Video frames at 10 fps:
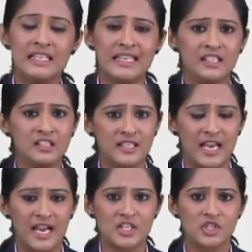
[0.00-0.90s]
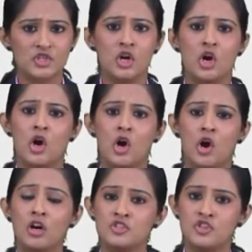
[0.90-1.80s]
Either cash
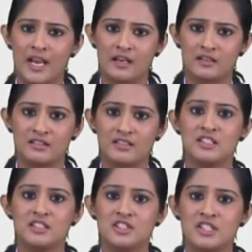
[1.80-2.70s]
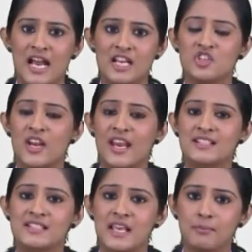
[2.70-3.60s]
or check dash
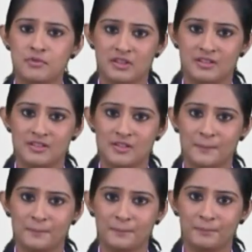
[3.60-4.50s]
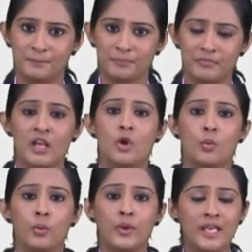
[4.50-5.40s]
accepted.
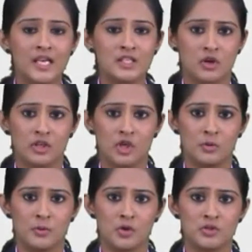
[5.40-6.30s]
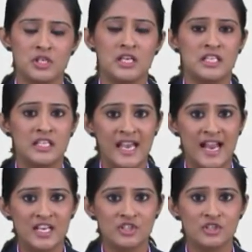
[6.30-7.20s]
We are talking about
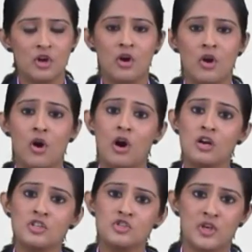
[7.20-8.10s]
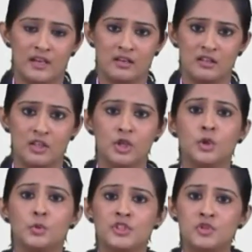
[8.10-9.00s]
cash or check,
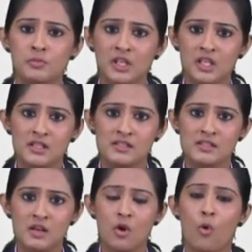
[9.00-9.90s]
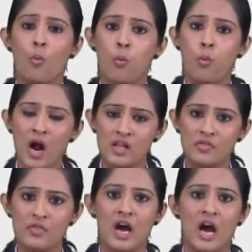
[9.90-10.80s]
which means
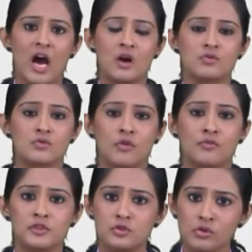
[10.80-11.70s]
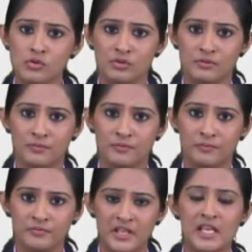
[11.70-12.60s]
one out of the two.
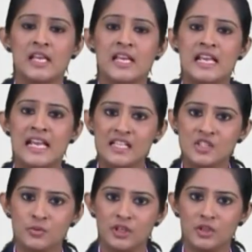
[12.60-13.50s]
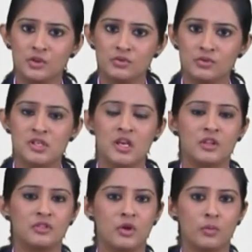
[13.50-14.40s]
Hence we use
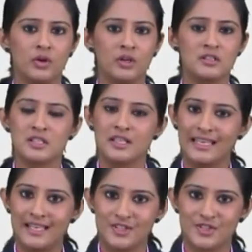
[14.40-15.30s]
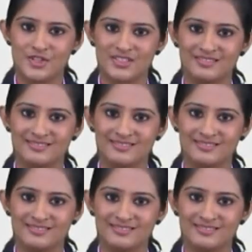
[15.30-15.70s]
the word is.